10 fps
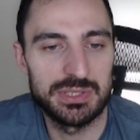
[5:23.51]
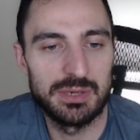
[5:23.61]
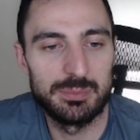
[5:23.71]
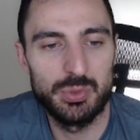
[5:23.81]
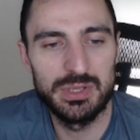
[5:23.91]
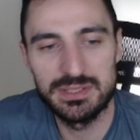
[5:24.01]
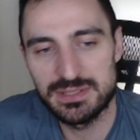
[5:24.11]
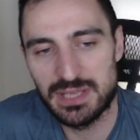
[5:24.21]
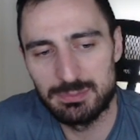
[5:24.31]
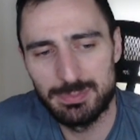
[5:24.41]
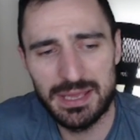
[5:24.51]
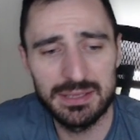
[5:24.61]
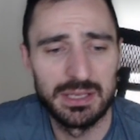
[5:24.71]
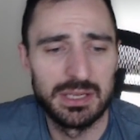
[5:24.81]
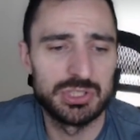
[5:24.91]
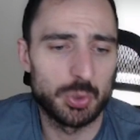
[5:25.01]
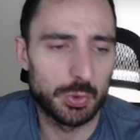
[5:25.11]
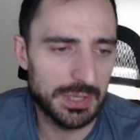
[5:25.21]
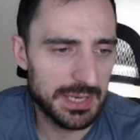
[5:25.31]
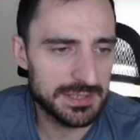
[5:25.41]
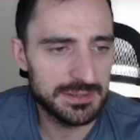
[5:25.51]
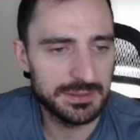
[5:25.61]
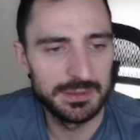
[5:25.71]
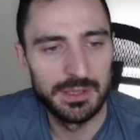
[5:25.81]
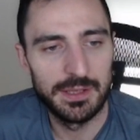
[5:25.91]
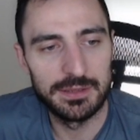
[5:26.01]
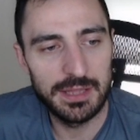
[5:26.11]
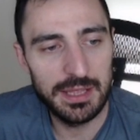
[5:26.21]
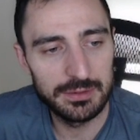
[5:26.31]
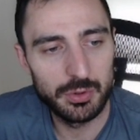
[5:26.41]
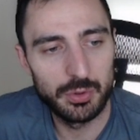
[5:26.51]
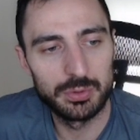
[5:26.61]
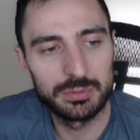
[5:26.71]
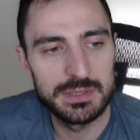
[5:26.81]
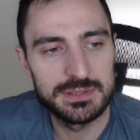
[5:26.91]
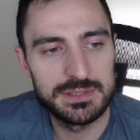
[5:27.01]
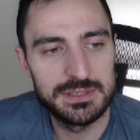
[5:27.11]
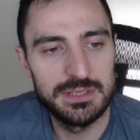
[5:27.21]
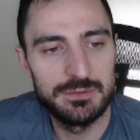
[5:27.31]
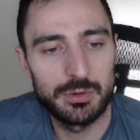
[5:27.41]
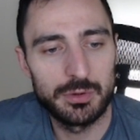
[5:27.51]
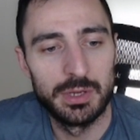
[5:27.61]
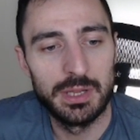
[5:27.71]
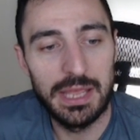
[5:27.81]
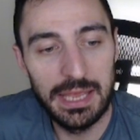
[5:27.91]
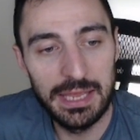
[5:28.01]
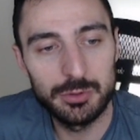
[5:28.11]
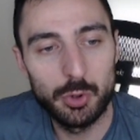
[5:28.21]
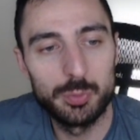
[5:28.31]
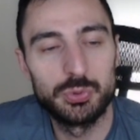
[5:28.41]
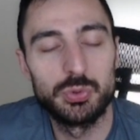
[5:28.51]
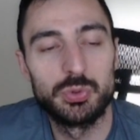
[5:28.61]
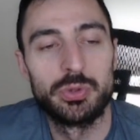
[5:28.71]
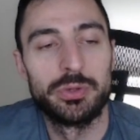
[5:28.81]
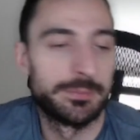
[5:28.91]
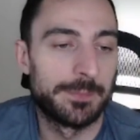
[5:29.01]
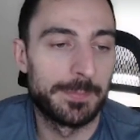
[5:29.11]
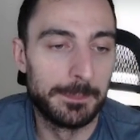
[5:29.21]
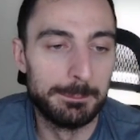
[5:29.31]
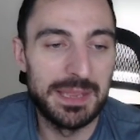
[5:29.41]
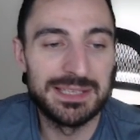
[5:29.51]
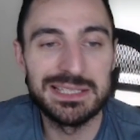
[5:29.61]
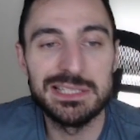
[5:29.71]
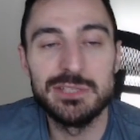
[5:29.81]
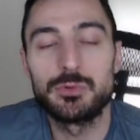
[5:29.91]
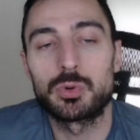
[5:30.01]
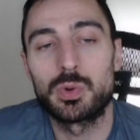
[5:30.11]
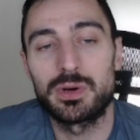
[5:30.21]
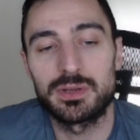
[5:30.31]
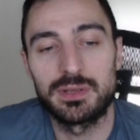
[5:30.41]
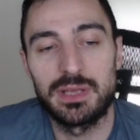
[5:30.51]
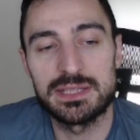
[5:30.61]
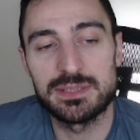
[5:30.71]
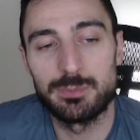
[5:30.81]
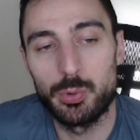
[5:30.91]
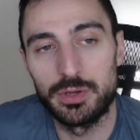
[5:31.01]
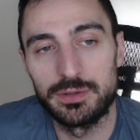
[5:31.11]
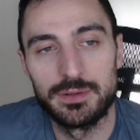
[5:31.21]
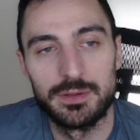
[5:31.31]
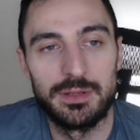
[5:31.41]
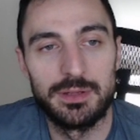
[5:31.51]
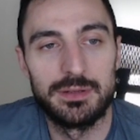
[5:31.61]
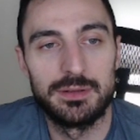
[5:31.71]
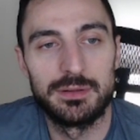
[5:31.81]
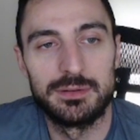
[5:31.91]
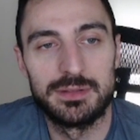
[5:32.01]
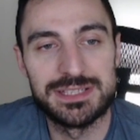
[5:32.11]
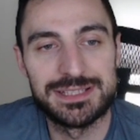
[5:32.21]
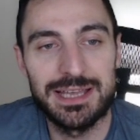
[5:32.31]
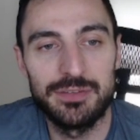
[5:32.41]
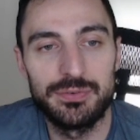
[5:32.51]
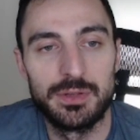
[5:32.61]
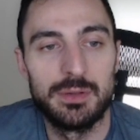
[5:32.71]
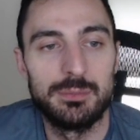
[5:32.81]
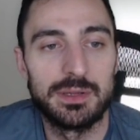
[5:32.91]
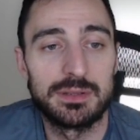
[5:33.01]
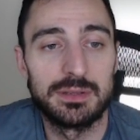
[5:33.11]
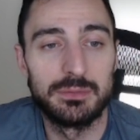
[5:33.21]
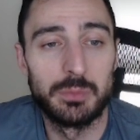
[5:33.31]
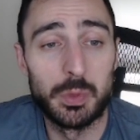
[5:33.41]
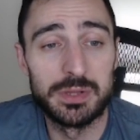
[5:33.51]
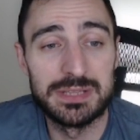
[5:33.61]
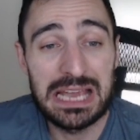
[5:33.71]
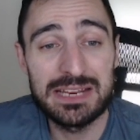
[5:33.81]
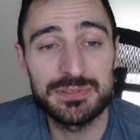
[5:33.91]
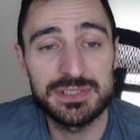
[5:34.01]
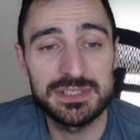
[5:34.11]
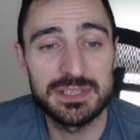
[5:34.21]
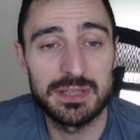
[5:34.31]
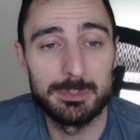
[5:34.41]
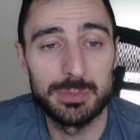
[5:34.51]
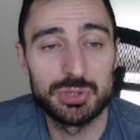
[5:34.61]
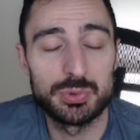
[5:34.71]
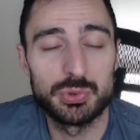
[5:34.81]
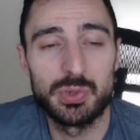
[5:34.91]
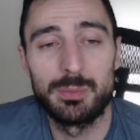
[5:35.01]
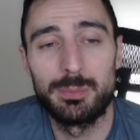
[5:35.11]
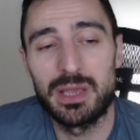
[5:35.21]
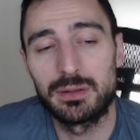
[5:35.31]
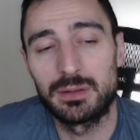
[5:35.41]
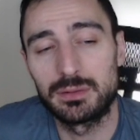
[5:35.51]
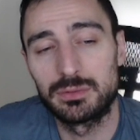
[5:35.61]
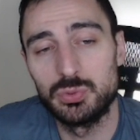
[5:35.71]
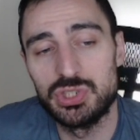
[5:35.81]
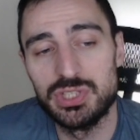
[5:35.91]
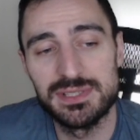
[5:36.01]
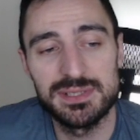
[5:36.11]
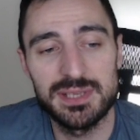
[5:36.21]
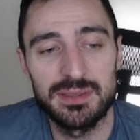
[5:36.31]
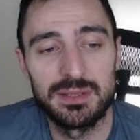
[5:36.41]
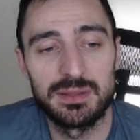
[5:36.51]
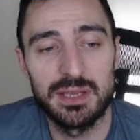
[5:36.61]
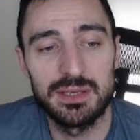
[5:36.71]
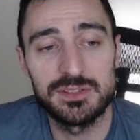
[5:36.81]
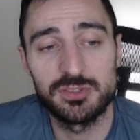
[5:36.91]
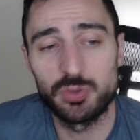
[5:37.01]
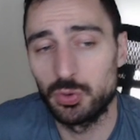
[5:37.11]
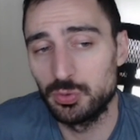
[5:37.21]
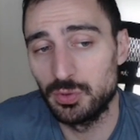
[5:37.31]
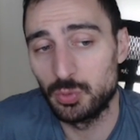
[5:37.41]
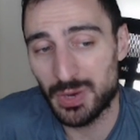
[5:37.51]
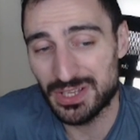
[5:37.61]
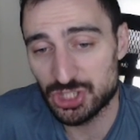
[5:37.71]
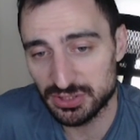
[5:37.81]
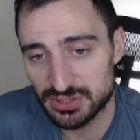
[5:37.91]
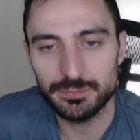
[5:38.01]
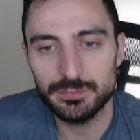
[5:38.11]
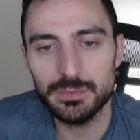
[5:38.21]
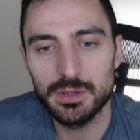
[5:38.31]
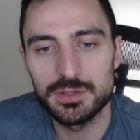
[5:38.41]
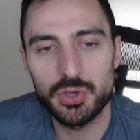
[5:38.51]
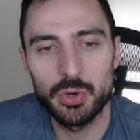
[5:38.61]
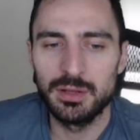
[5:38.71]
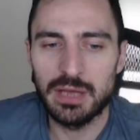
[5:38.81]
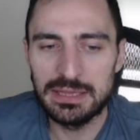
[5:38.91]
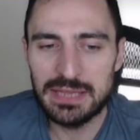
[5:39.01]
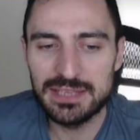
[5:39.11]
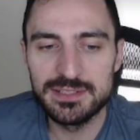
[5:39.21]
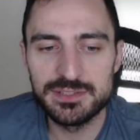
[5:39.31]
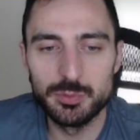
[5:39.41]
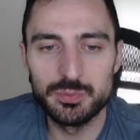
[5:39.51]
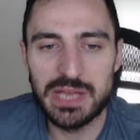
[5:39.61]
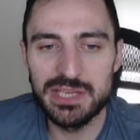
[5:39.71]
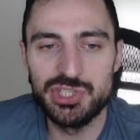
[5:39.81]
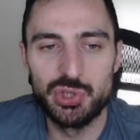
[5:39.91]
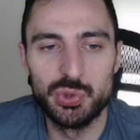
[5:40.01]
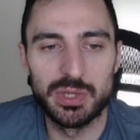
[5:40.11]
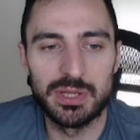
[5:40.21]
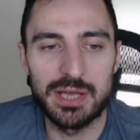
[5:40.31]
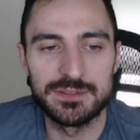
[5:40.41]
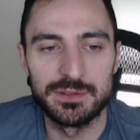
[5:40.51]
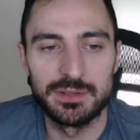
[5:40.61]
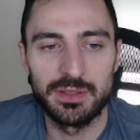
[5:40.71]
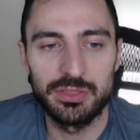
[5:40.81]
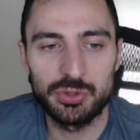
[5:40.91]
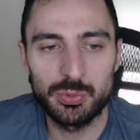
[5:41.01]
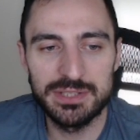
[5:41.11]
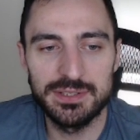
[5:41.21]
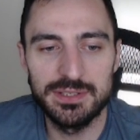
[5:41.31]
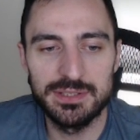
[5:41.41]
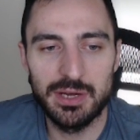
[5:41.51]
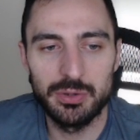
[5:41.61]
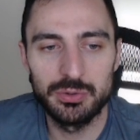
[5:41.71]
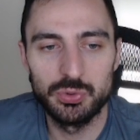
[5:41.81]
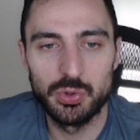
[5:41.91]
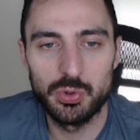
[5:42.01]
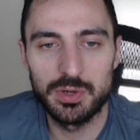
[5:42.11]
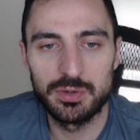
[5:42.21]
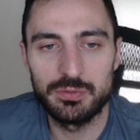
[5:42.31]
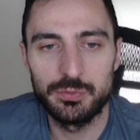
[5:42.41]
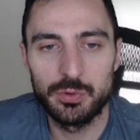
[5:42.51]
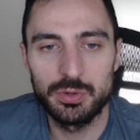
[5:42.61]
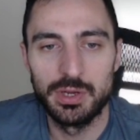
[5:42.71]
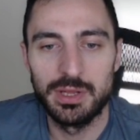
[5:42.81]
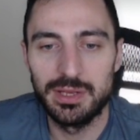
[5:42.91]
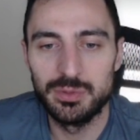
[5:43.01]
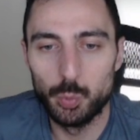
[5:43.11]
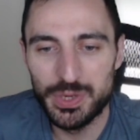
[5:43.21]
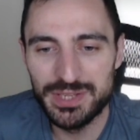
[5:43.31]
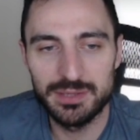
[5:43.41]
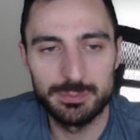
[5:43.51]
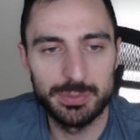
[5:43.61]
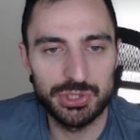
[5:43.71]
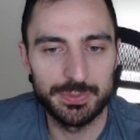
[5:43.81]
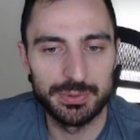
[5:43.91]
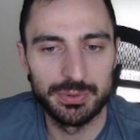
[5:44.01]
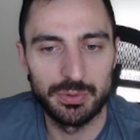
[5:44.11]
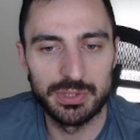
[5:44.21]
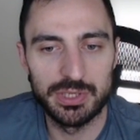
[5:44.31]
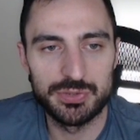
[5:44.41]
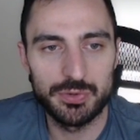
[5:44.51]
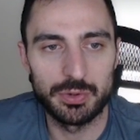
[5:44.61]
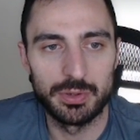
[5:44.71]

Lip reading: Bring this knight back, short castle, and then go C4 and hope to make E4 work at some point in this life. But with knight F6 and then bishop retreating back to G6, I think that is going to be quite challenging. So I like this move knight G2 a lot, threatening now to go on F4 and win that bishop on H4.